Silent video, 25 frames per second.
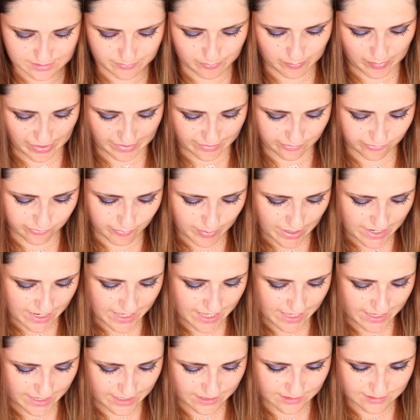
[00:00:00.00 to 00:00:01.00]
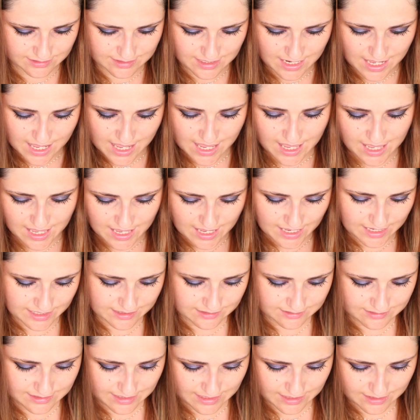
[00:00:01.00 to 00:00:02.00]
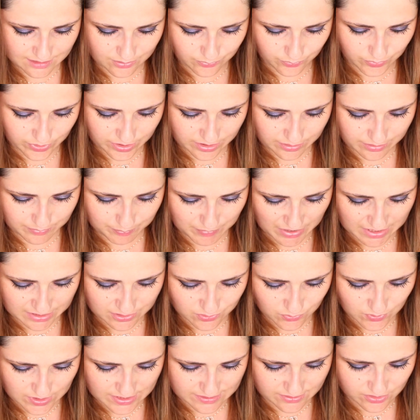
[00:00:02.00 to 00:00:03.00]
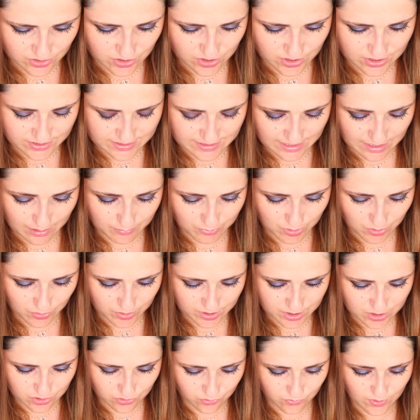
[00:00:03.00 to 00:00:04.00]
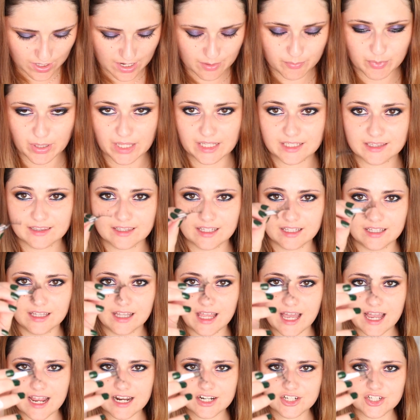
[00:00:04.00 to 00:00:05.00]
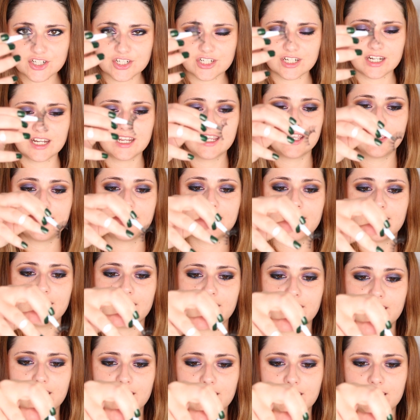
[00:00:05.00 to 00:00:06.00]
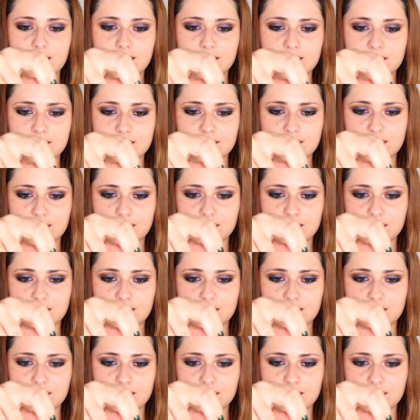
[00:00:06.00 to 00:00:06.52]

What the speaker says: the back of my hand, and then with my tweezers, I'm going to grab the lash and